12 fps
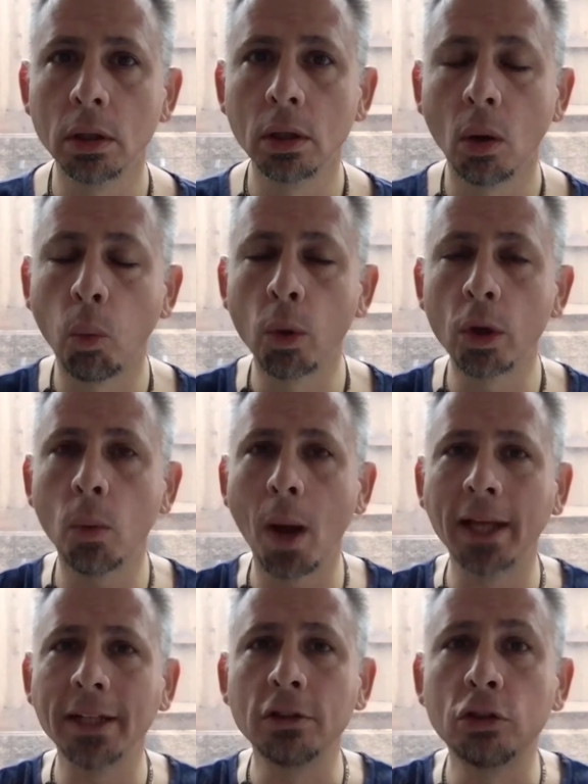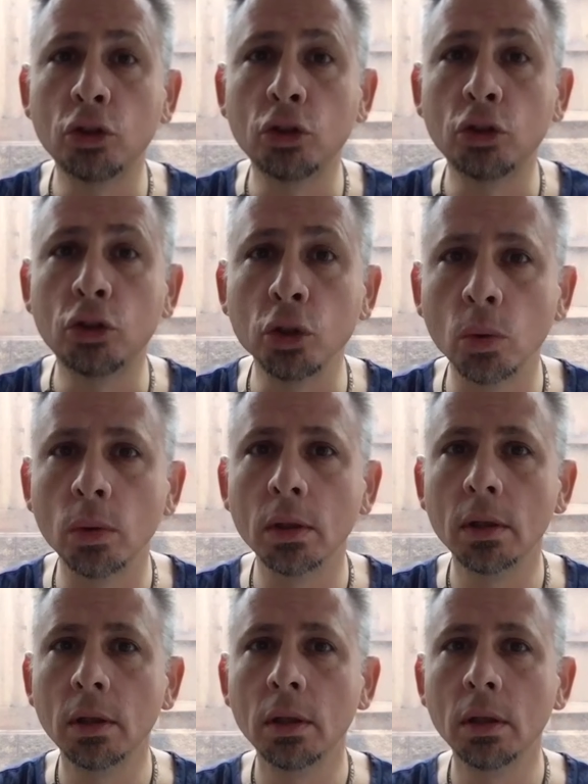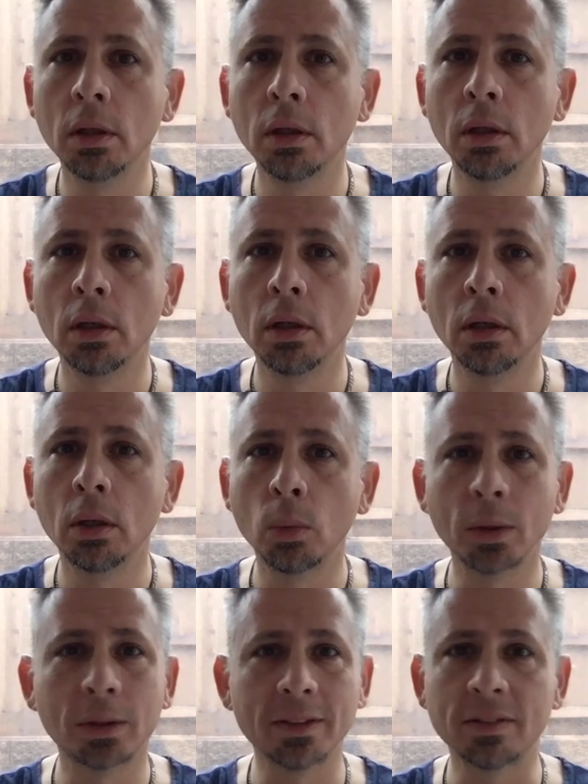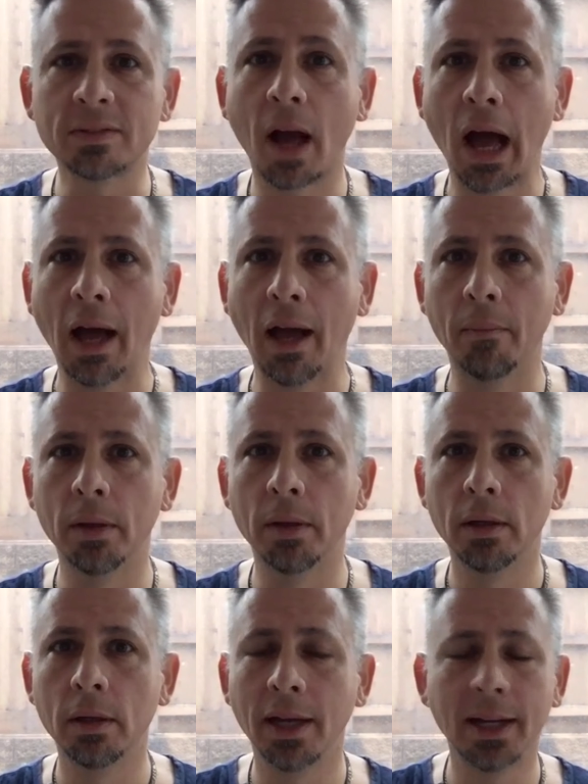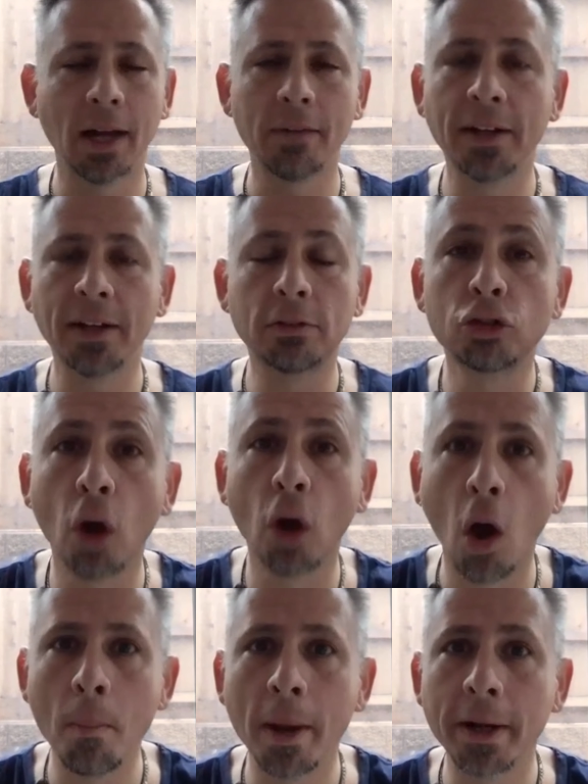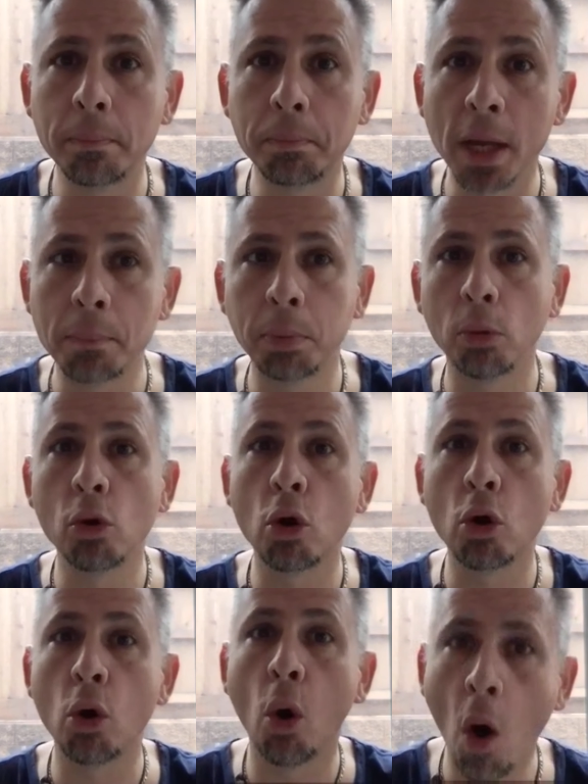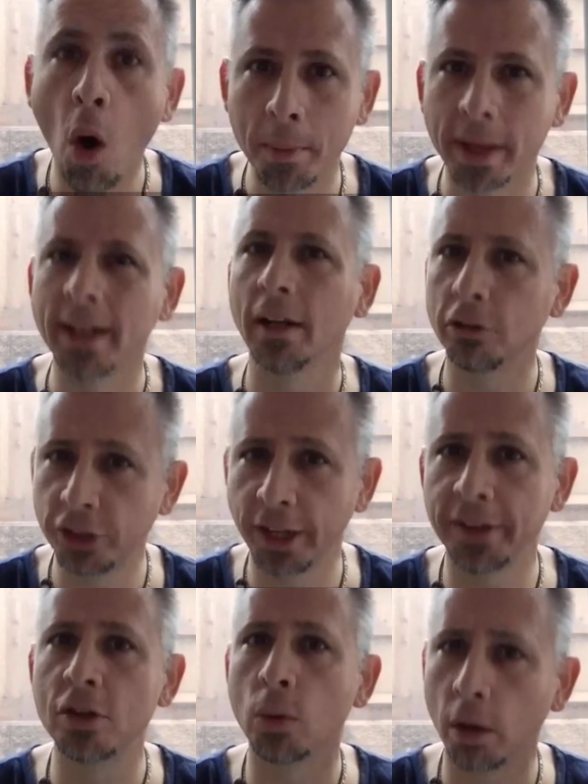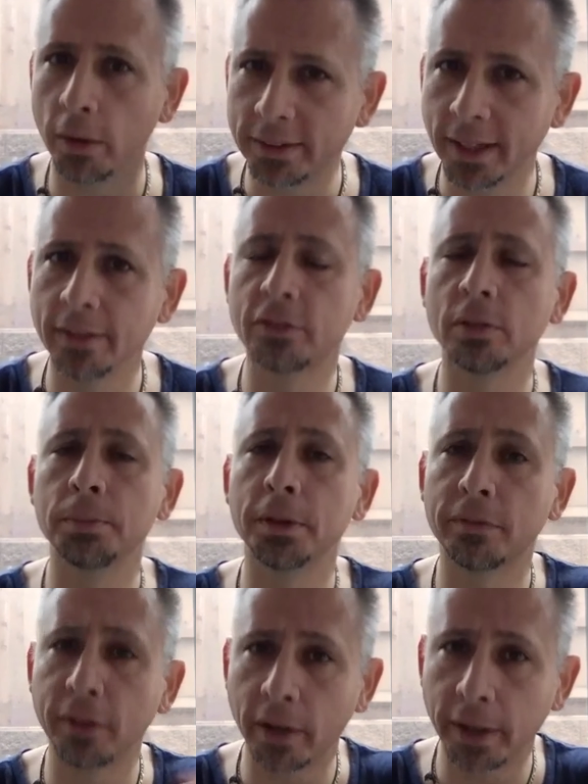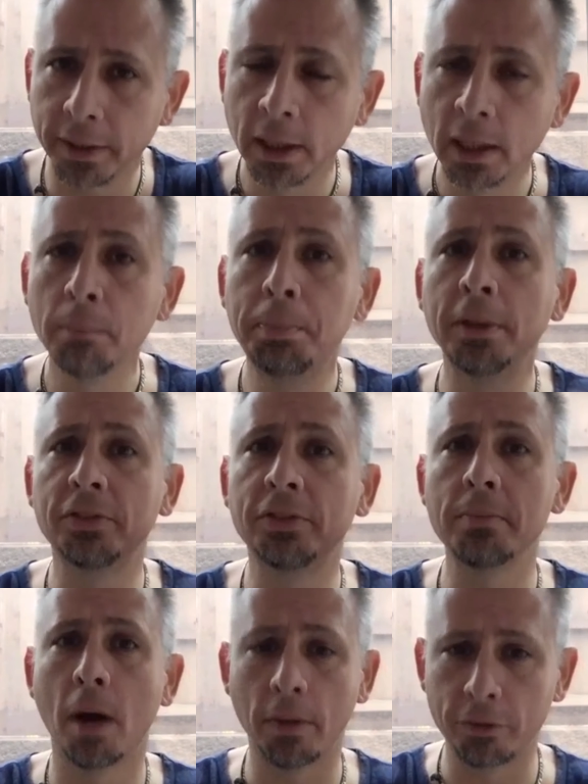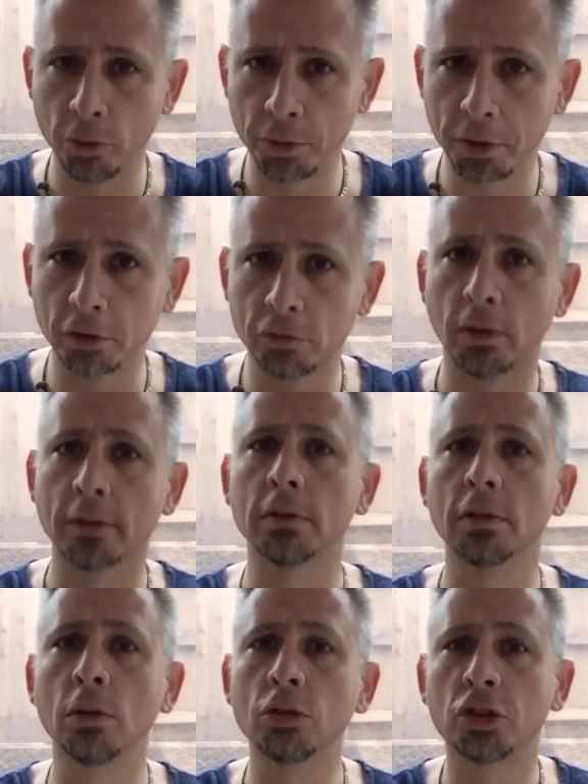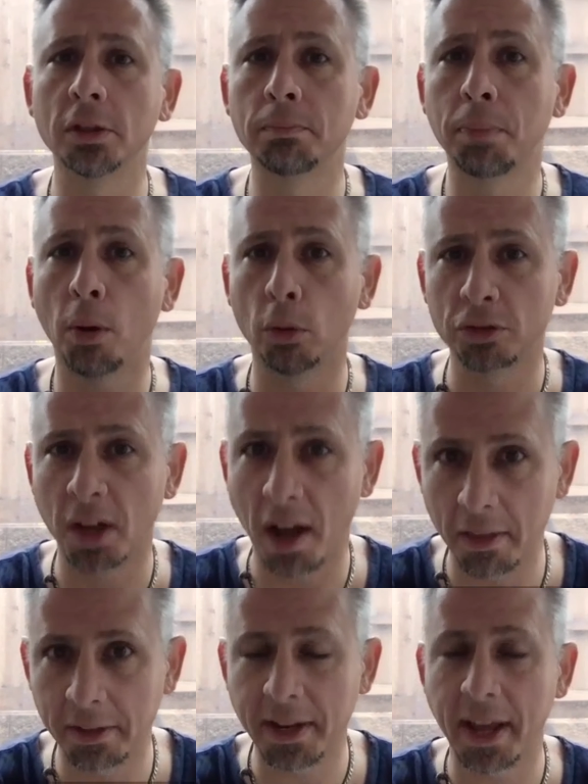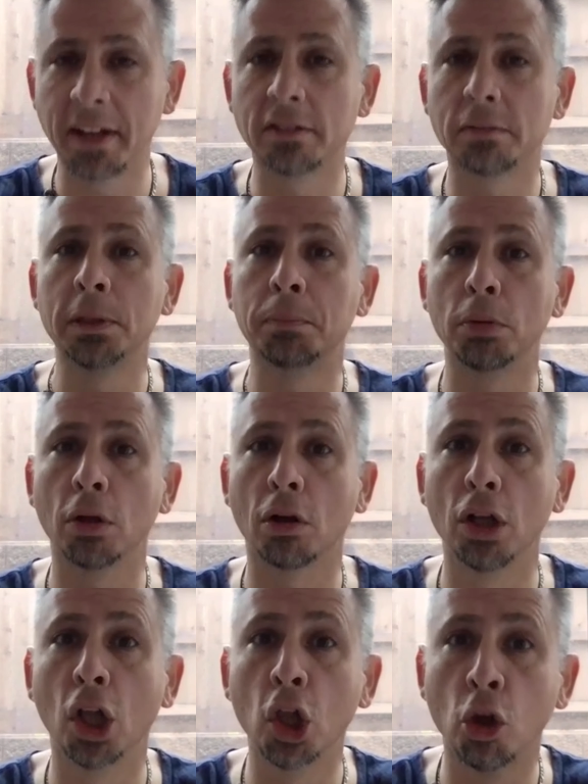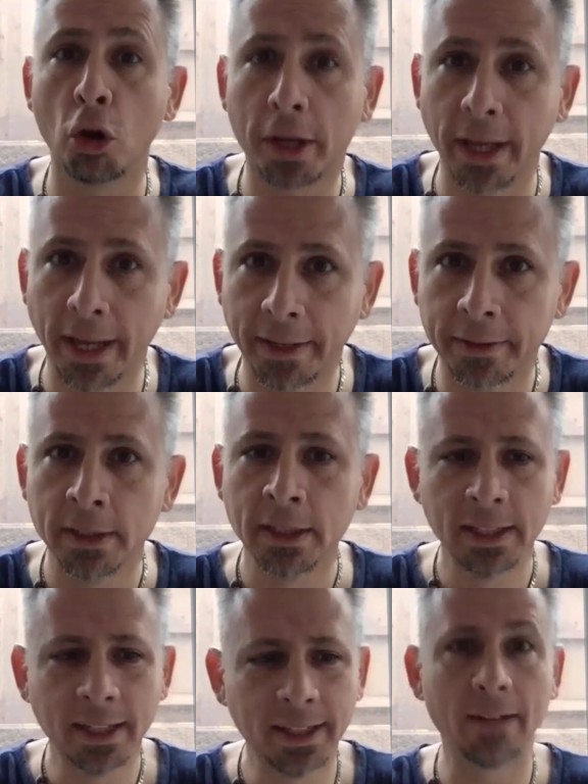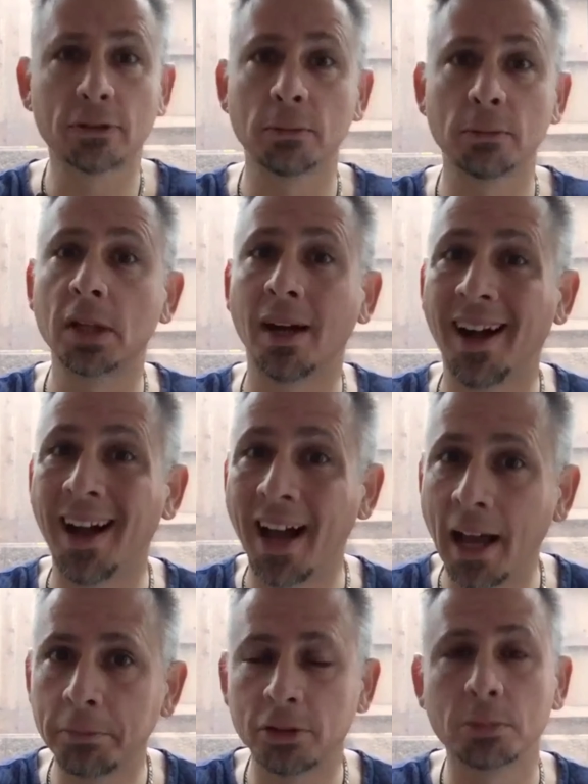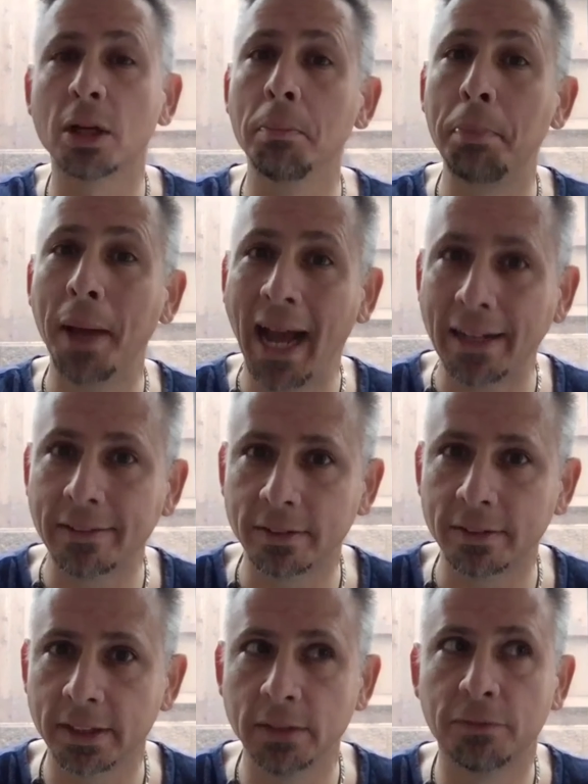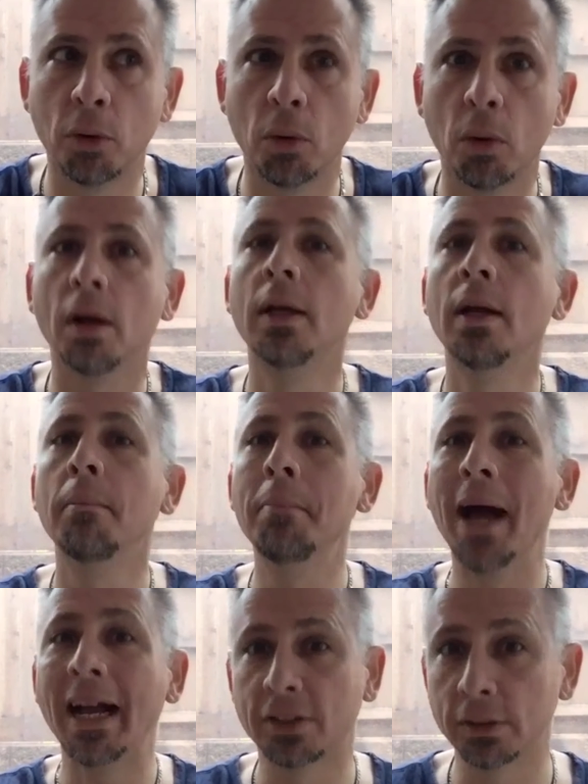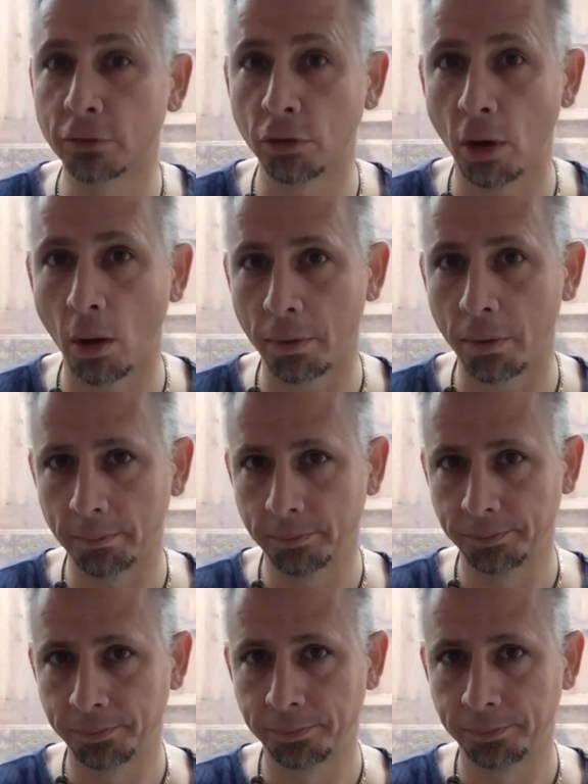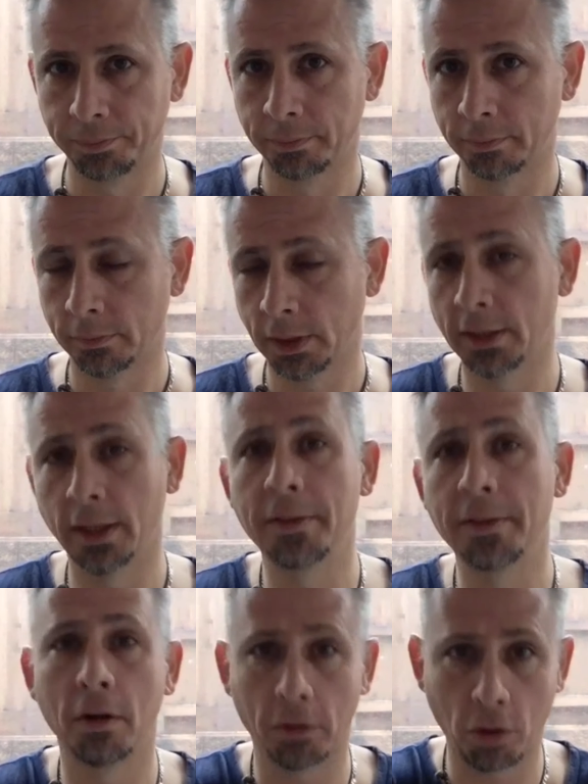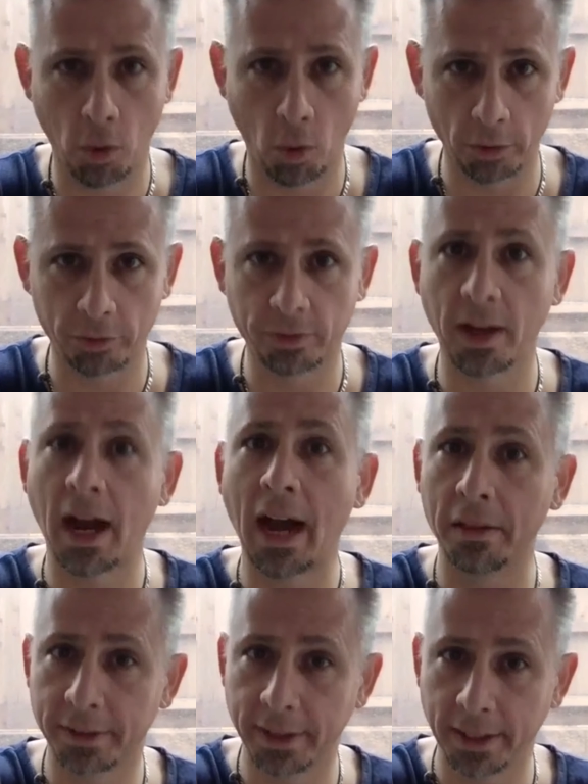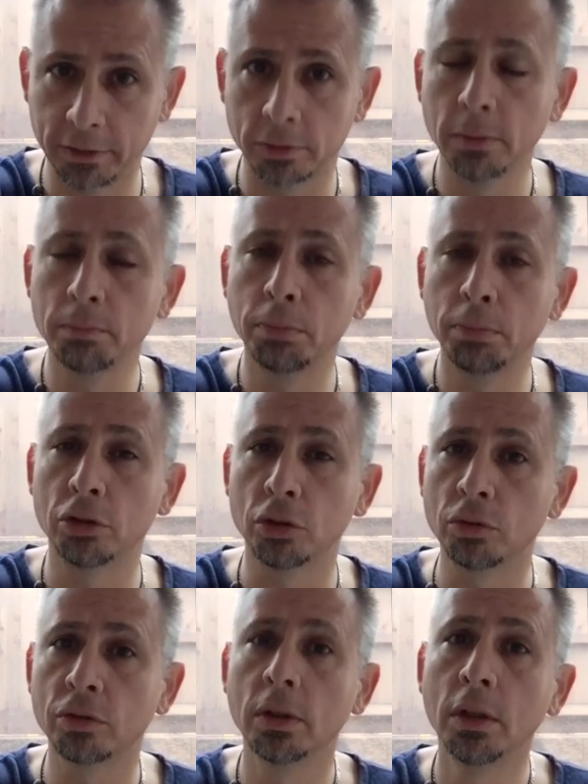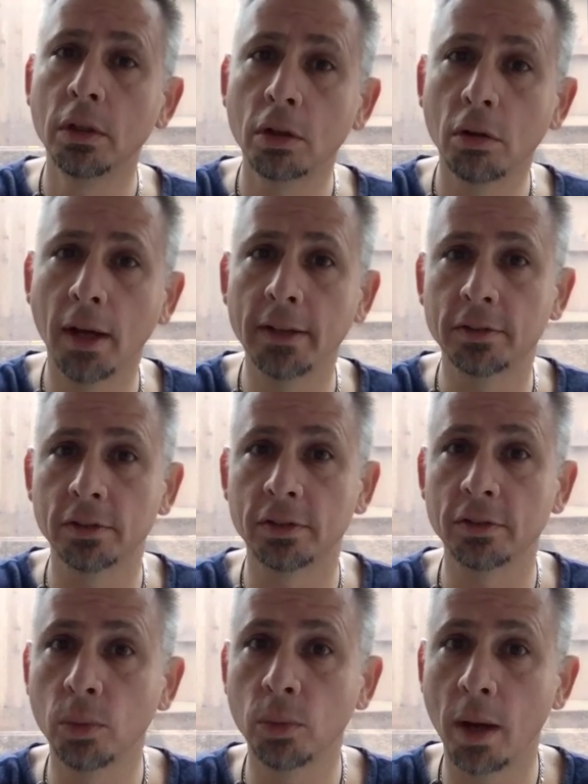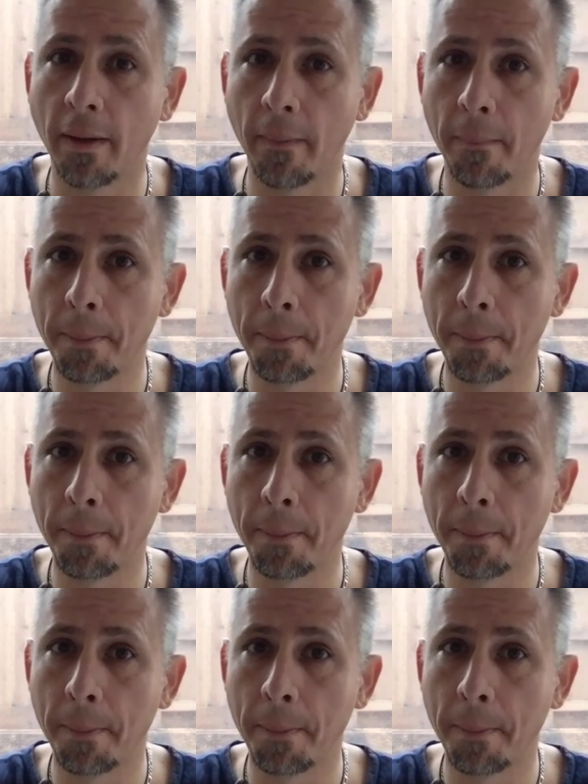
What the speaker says: What do I do with this time? And I've had so many people call me. Now, January tends to be a very busy month. New Year's resolution, post-holidays, people are looking and have some time, some capacity for massive growth. And there are, of course, the holidays produce crisis as well.